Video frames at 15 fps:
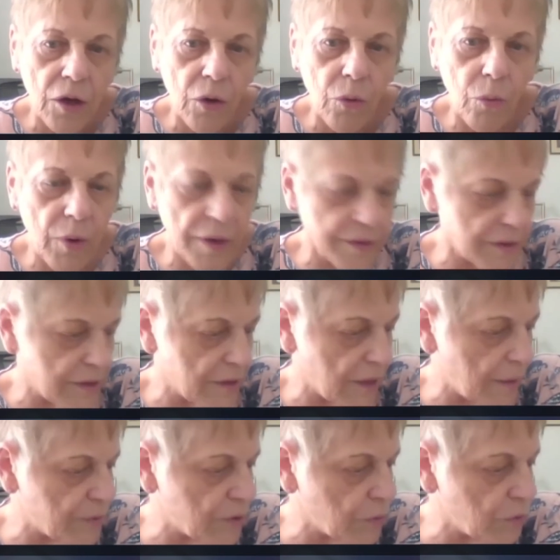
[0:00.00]
What
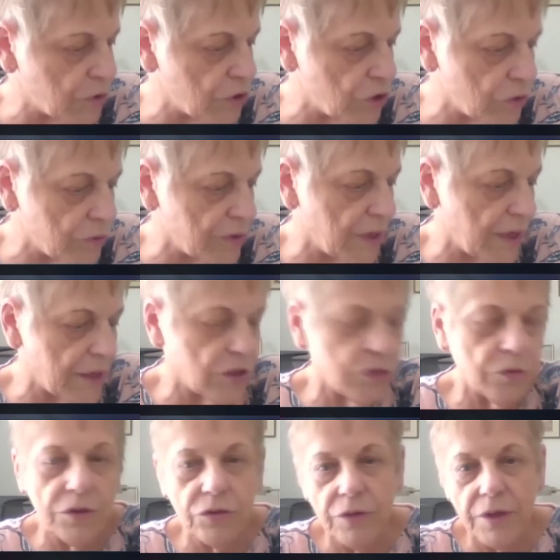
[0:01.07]
steps would you take to
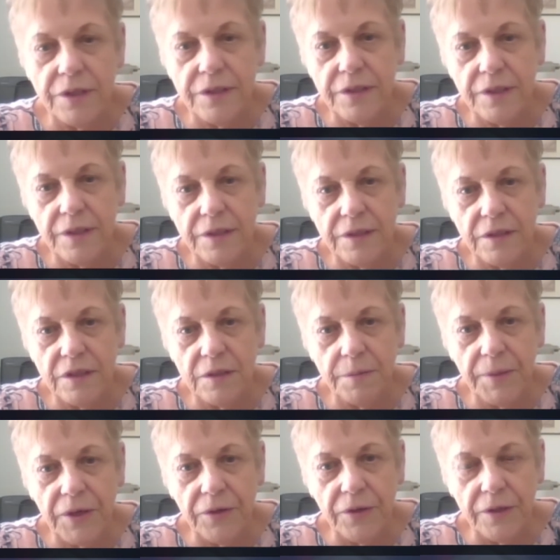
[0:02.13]
address these
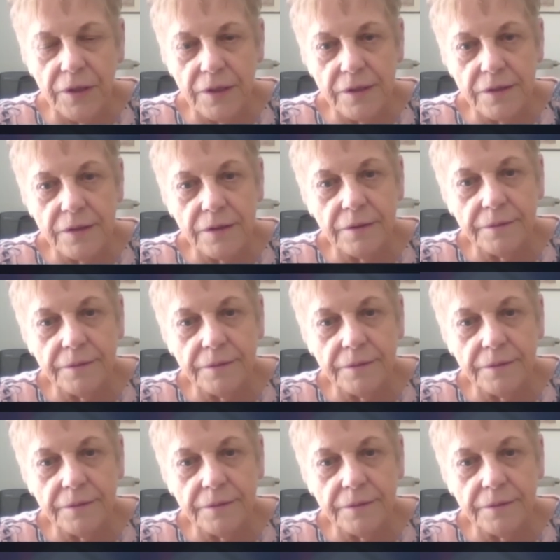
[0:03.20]
disparities?